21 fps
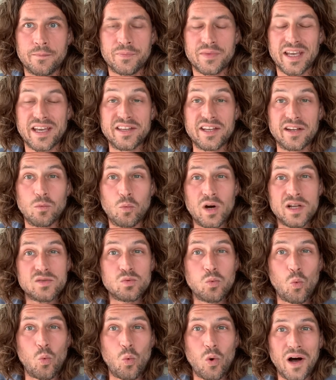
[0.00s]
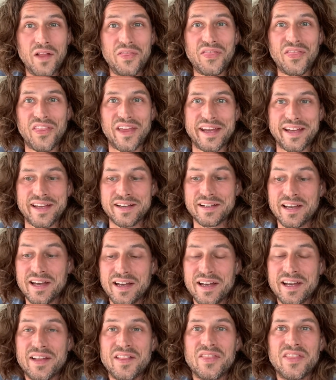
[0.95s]
And then what's one thing
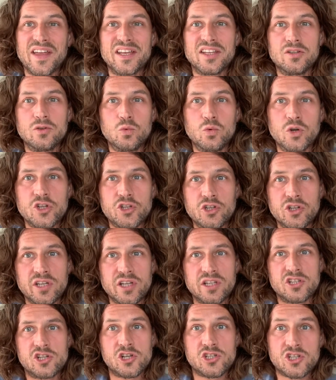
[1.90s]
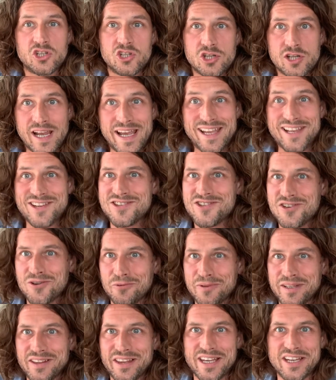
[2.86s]
that you wish you could just change your
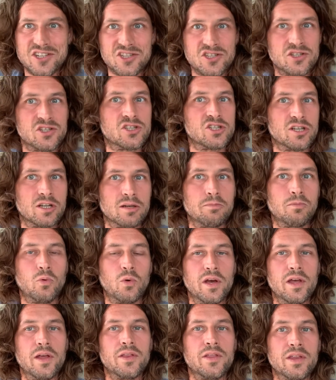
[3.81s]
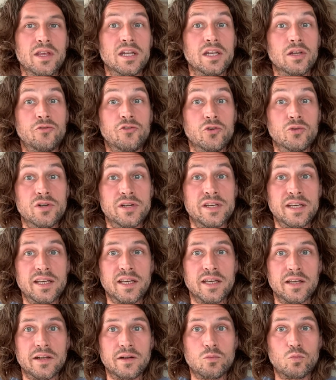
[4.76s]
relationship with? And if you
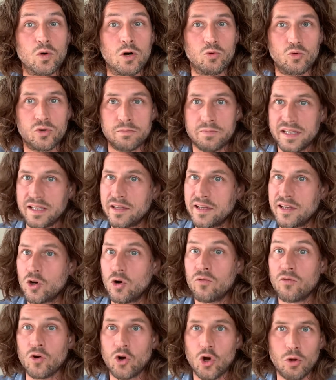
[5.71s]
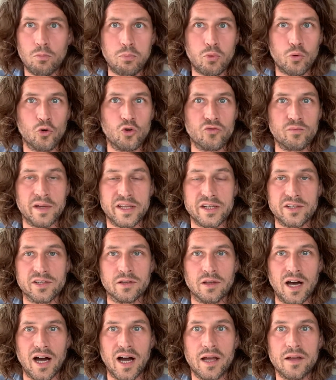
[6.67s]
did, what would be the overall improvement in your
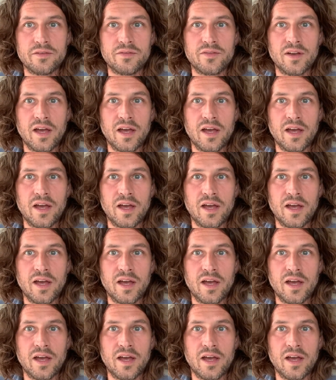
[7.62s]
life?